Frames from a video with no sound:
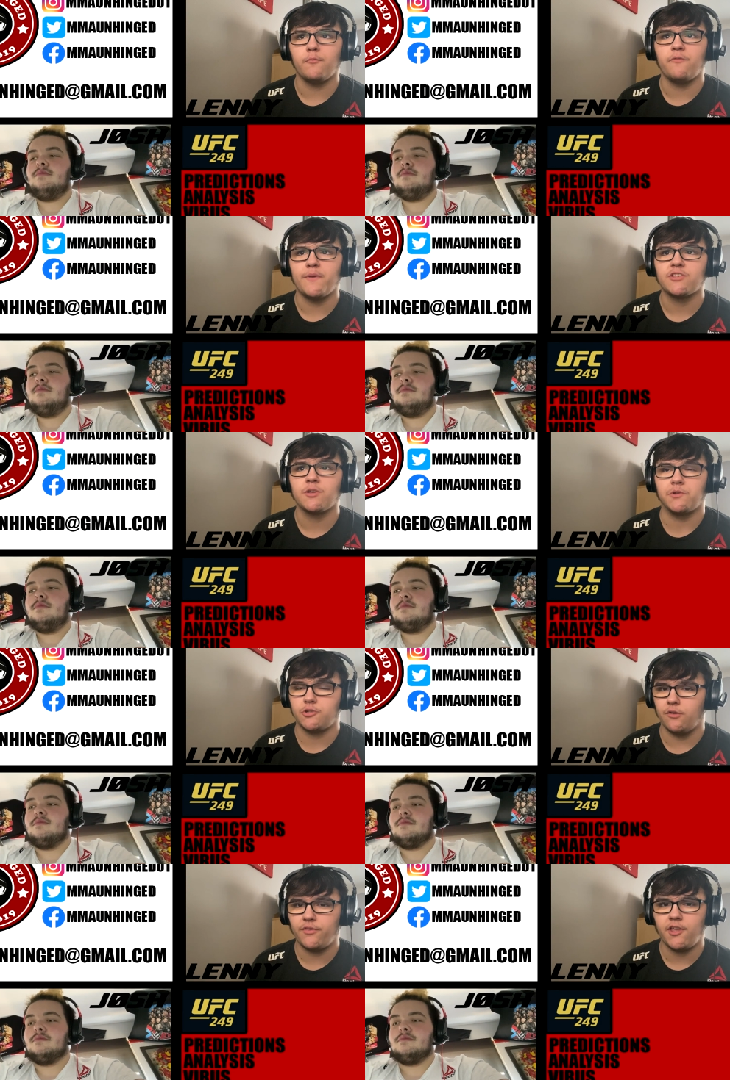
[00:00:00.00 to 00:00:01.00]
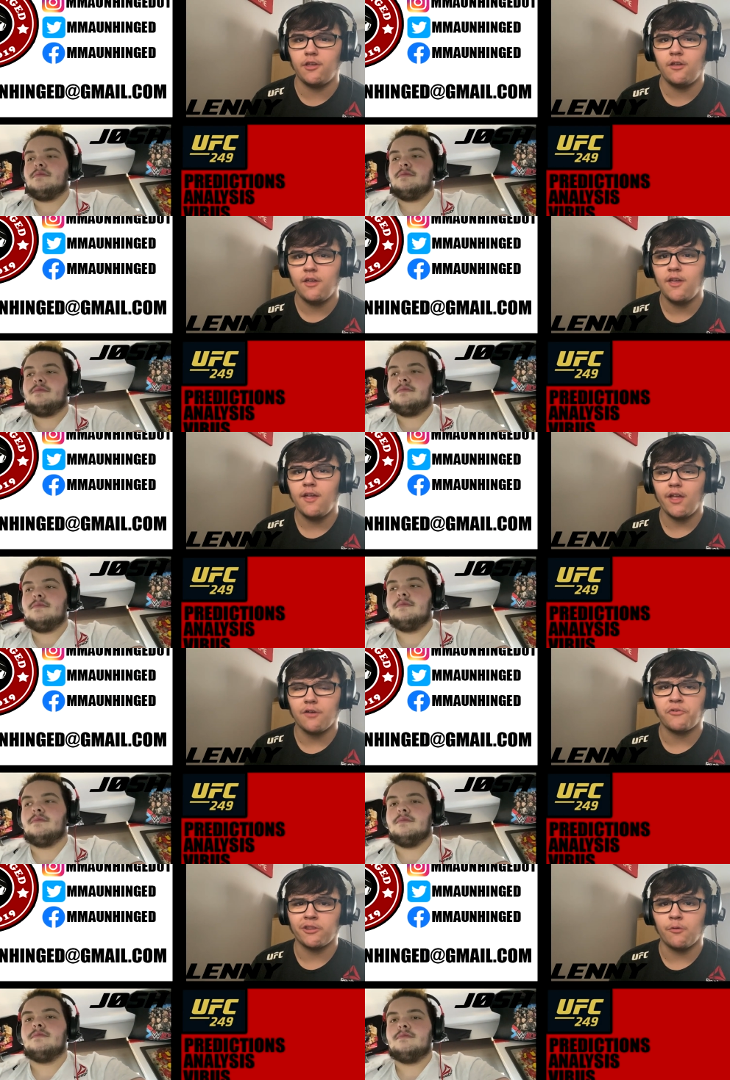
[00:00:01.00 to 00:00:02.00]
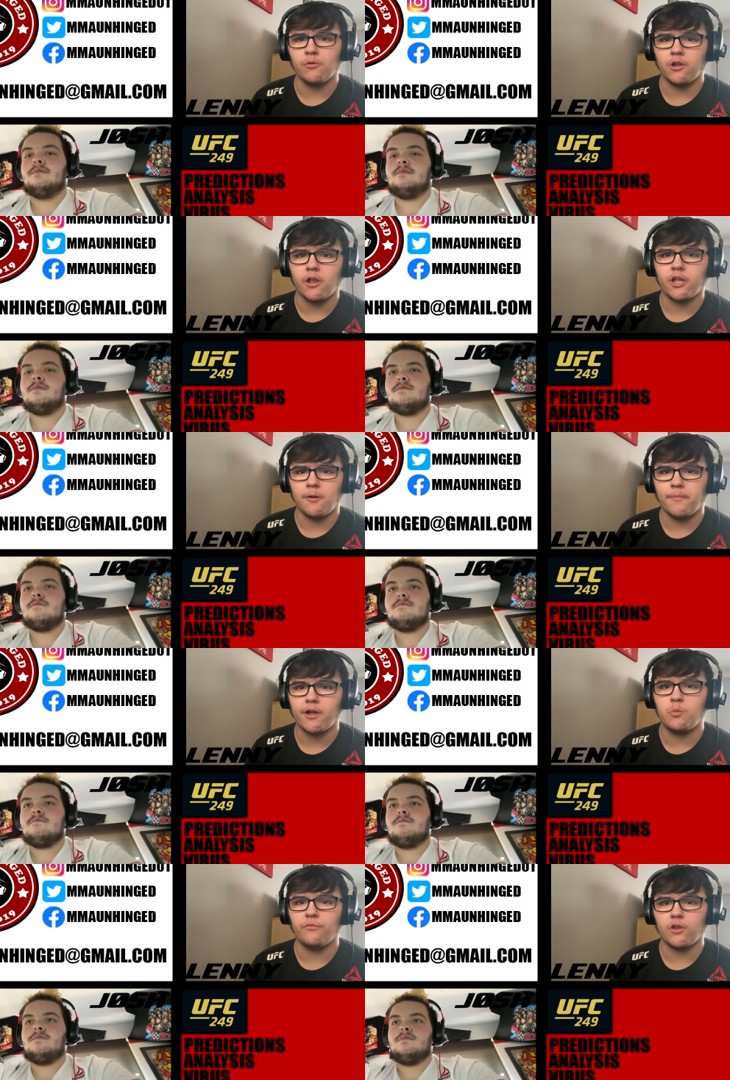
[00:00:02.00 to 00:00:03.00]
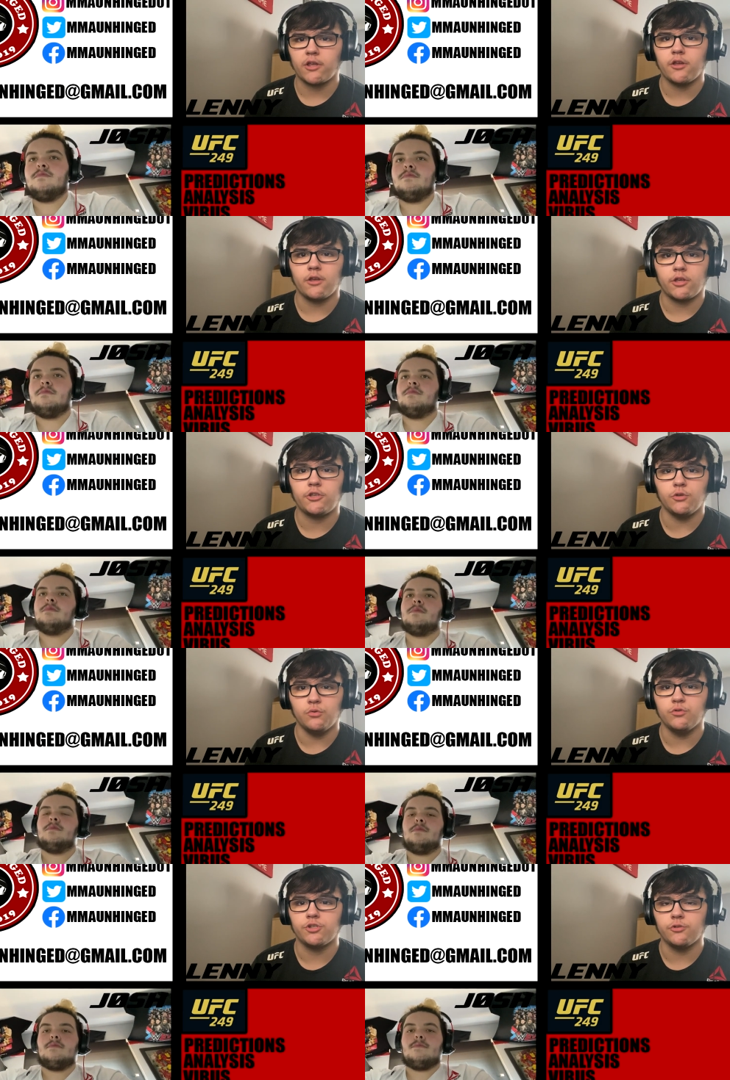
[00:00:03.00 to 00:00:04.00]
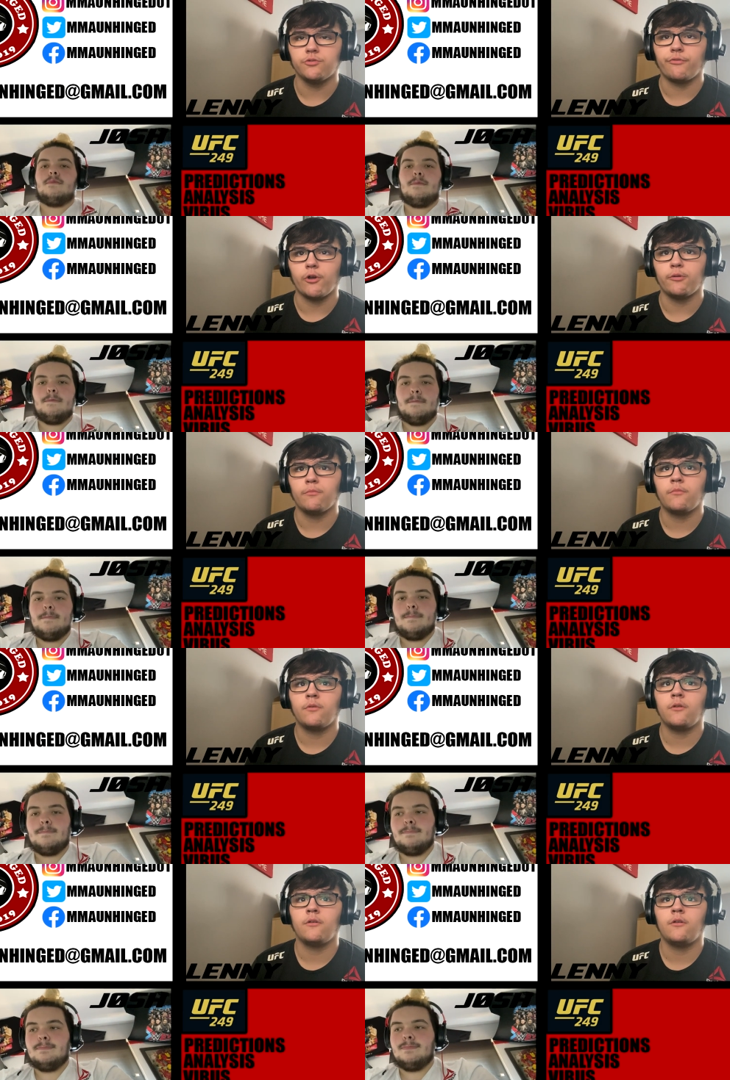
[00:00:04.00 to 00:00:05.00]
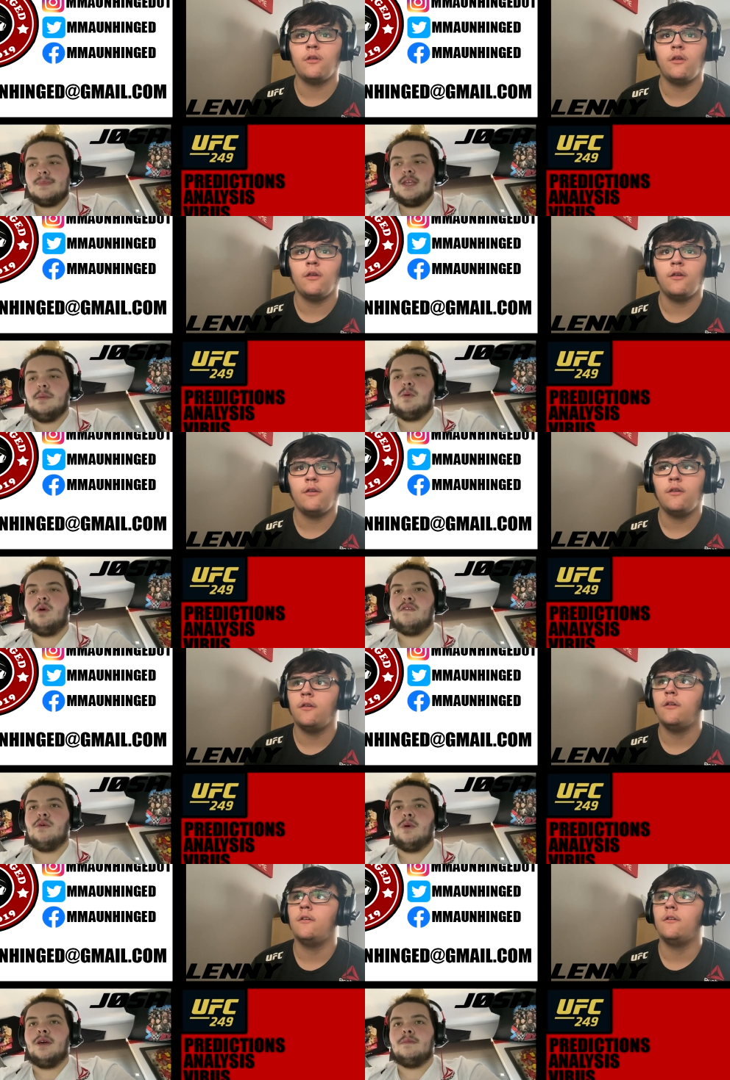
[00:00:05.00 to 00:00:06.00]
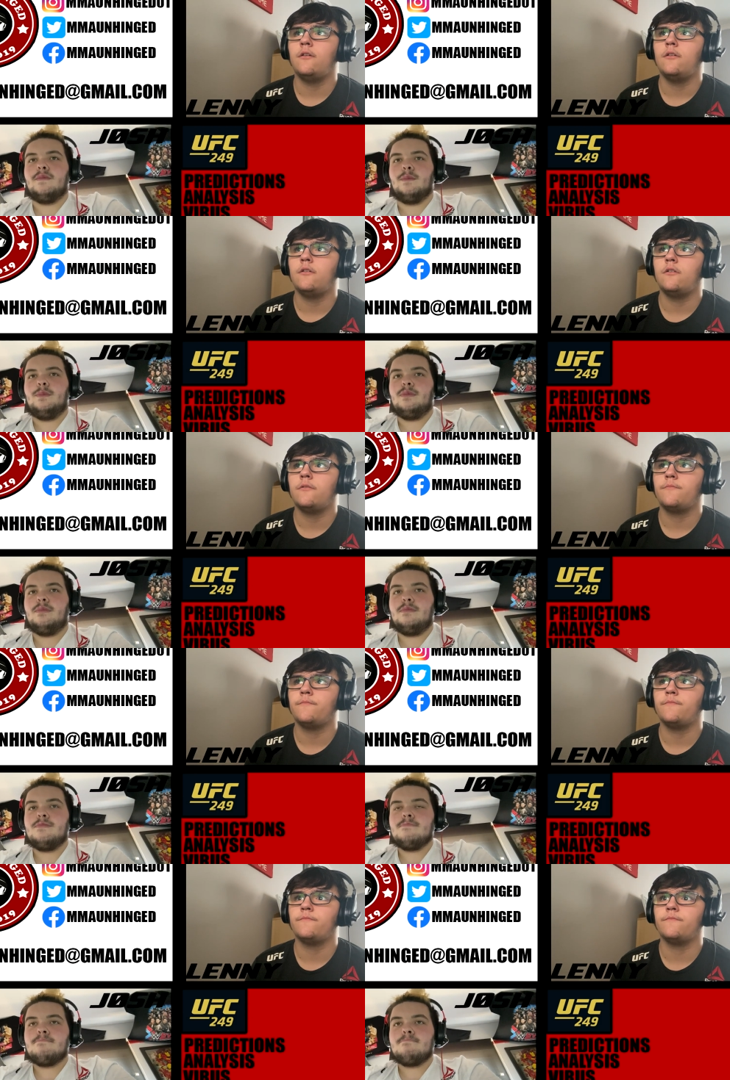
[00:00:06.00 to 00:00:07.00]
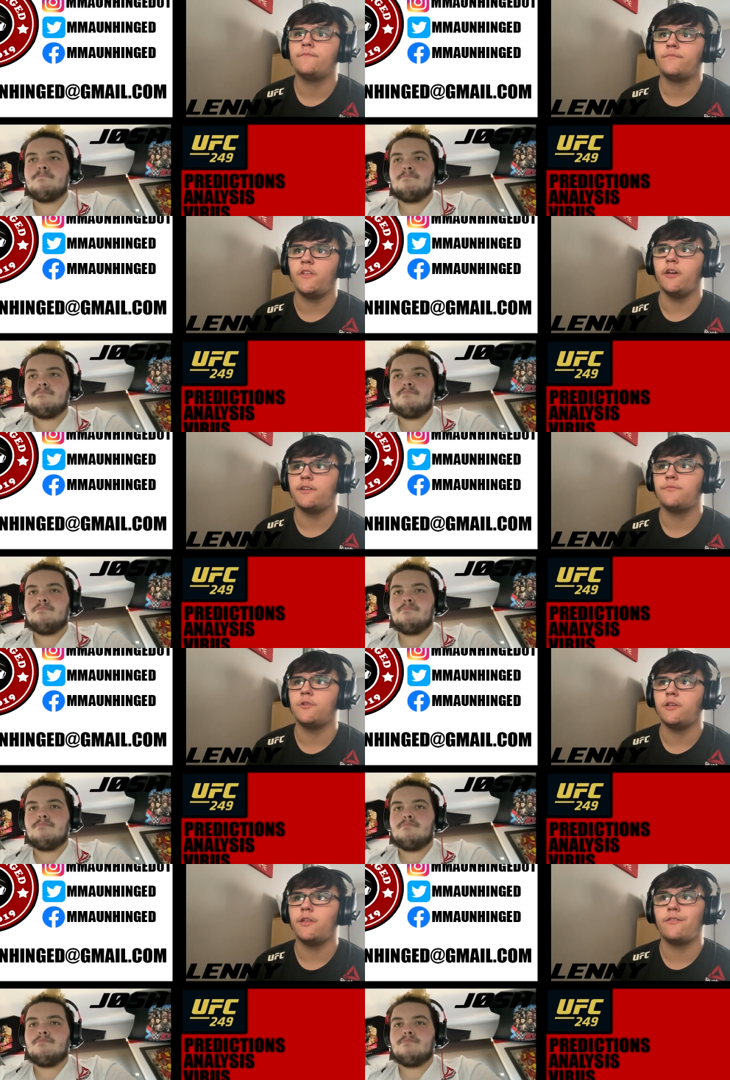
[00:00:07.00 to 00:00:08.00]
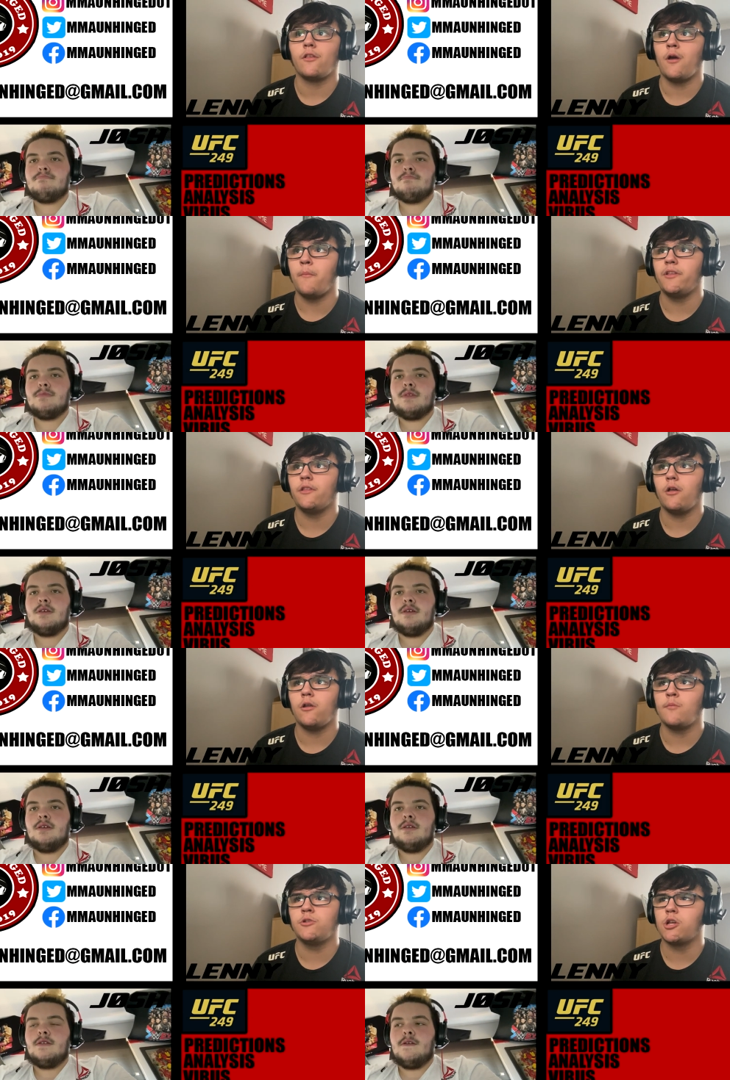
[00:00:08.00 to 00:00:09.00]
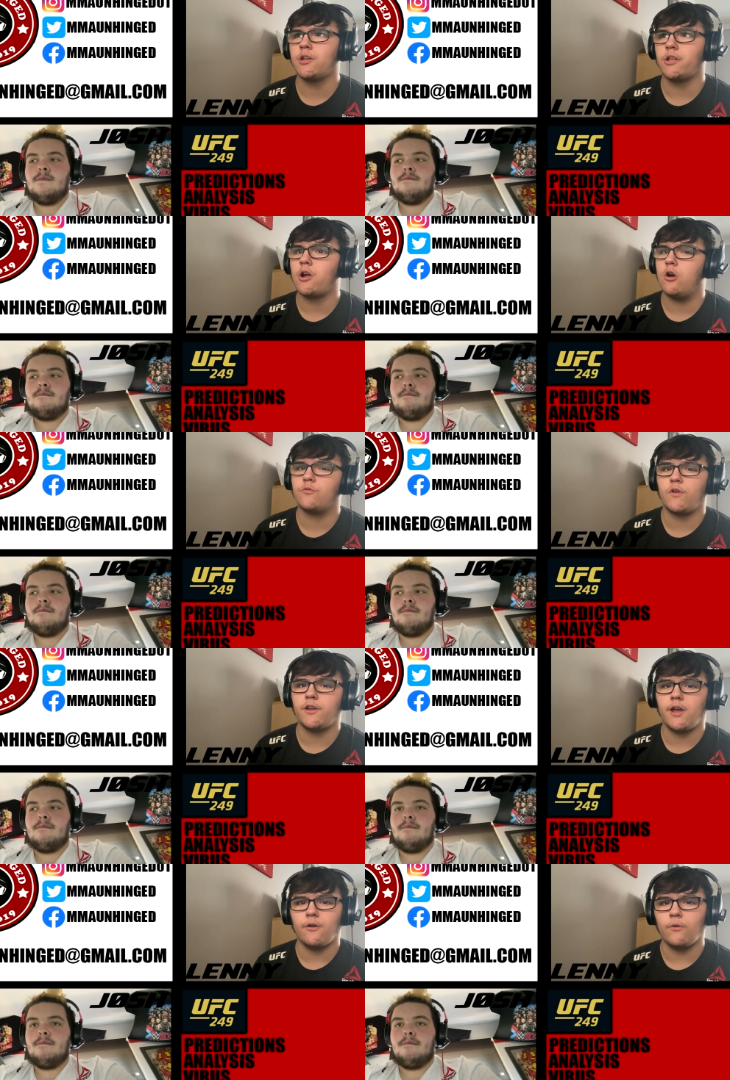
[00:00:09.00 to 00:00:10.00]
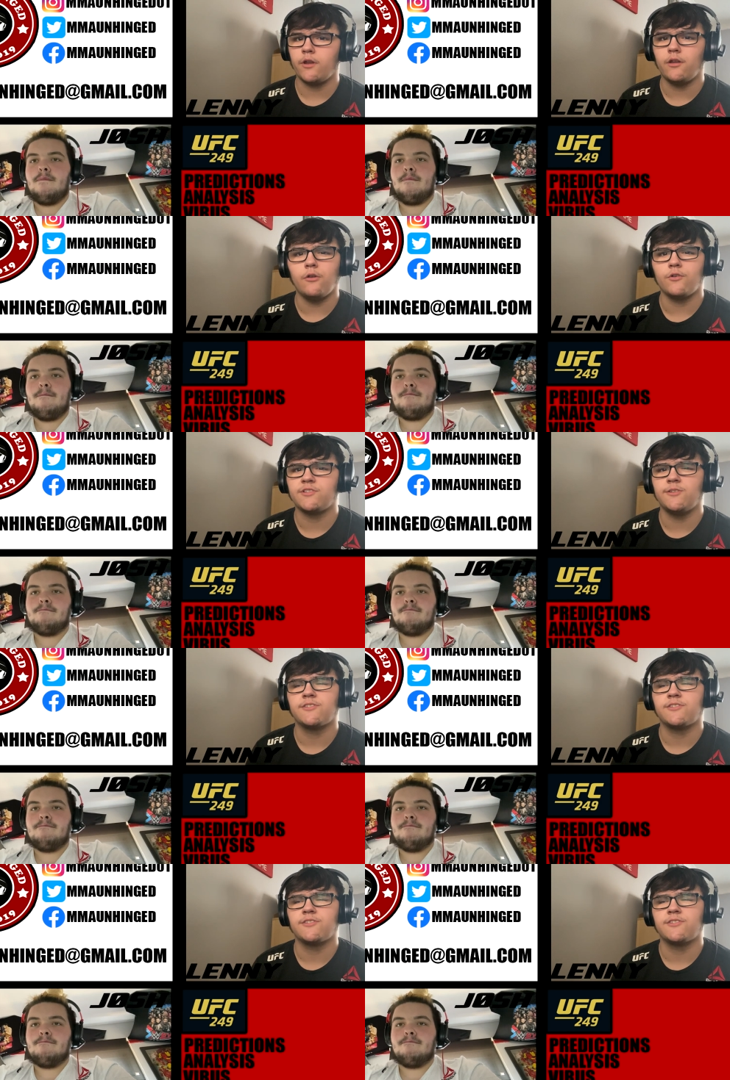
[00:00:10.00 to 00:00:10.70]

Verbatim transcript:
Speaker 1: like we've missed so much UFC. I think they want to like come back with like a huge fight.
Speaker 2: It'll be worth the wait. Yeah,
Speaker 1: definitely. I mean, I'm looking at the card right now and it looks